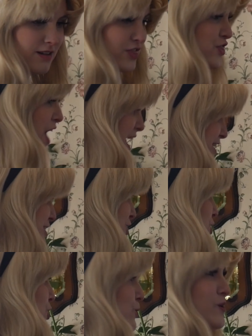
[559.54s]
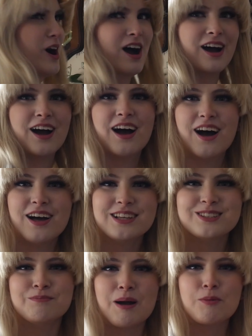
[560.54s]
Thank you!
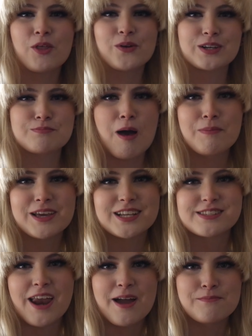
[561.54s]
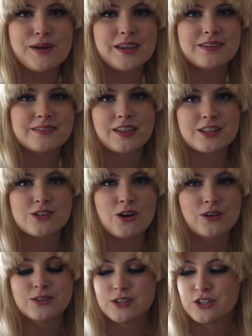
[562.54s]
My brother was my biggest hype man, that's
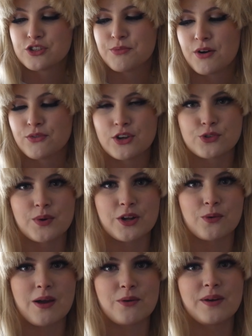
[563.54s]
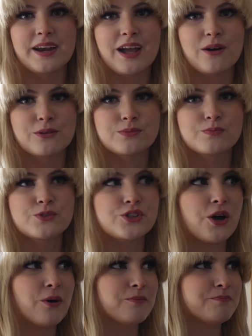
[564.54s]
all. Small friends running around right now,
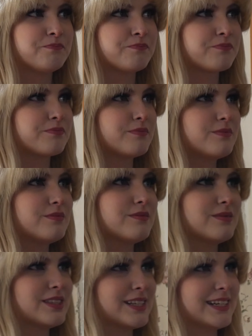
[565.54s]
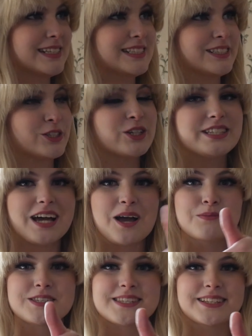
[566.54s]
so. Good
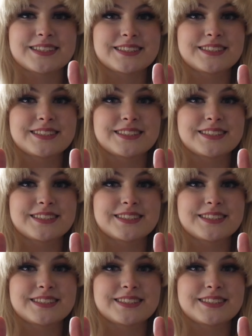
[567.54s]
times!